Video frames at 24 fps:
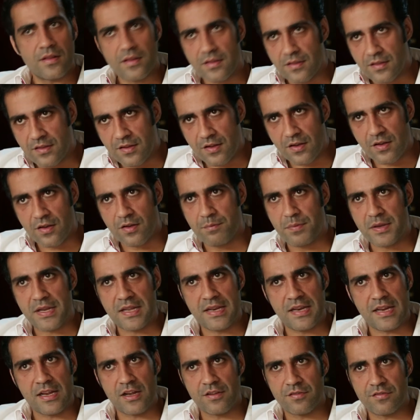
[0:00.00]
the
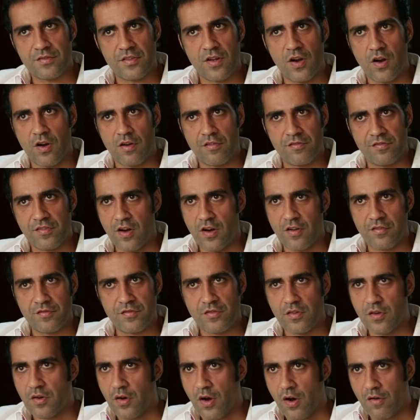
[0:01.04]
beginning of, of, of,
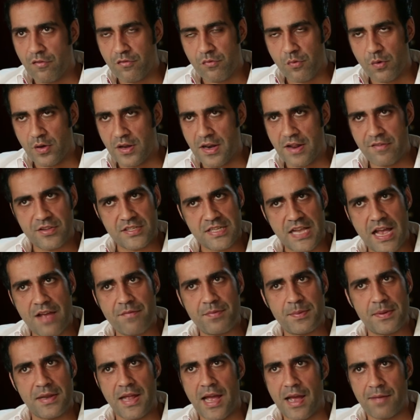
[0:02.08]
of whatever's
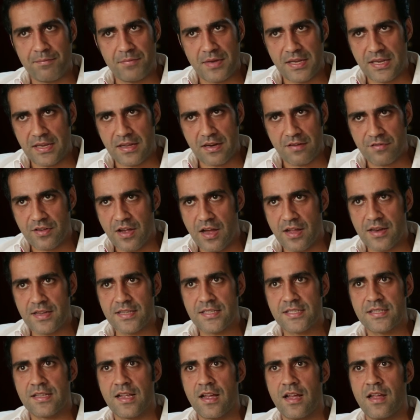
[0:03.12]
happen, happening in
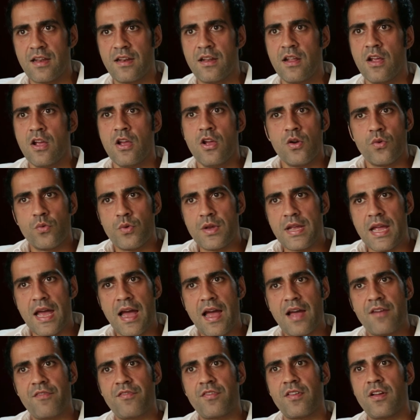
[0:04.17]
Afghanistan. We
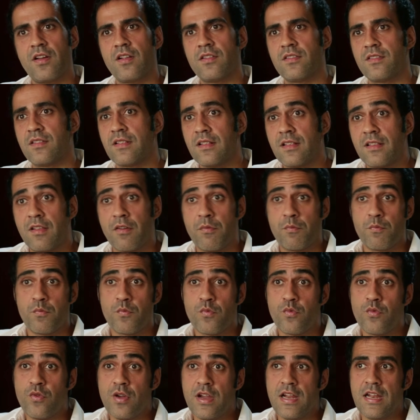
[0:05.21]
have the
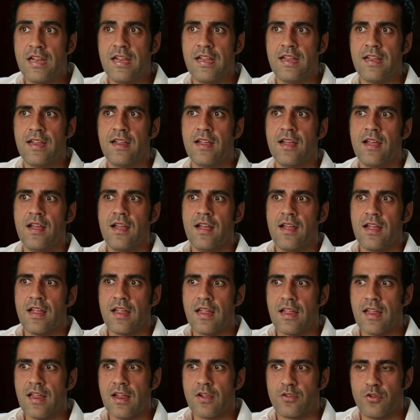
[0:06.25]
really
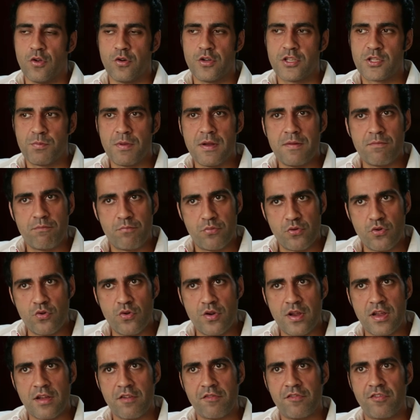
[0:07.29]
though it's been
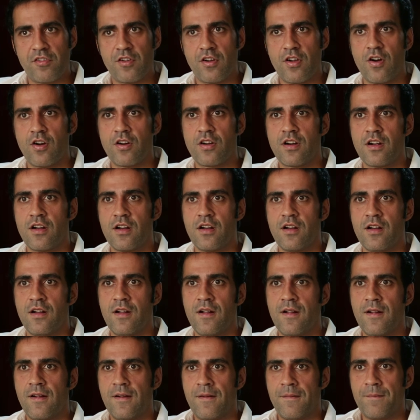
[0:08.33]
brewing for longer,
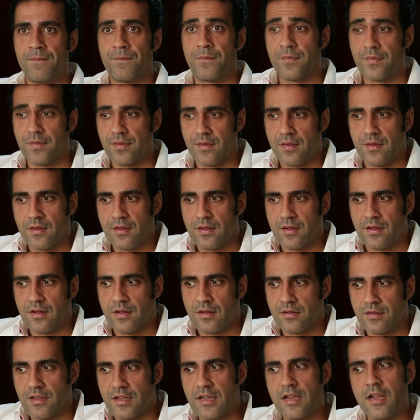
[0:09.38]

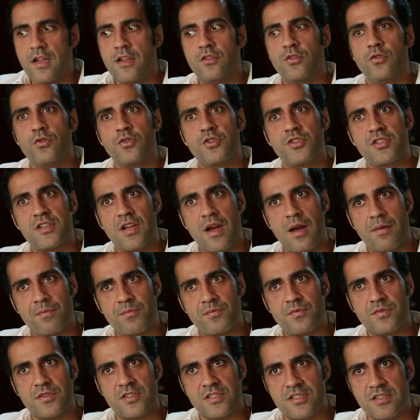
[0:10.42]
the Hindu stuff
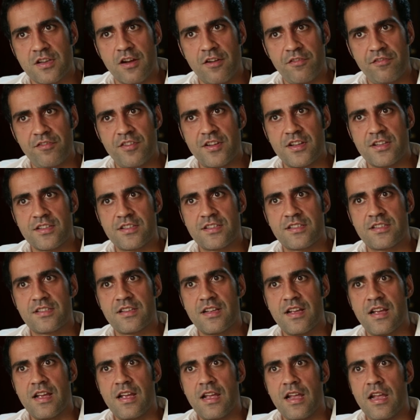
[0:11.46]
surface
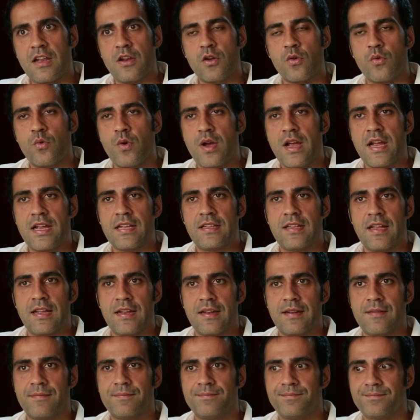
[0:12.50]
in a way that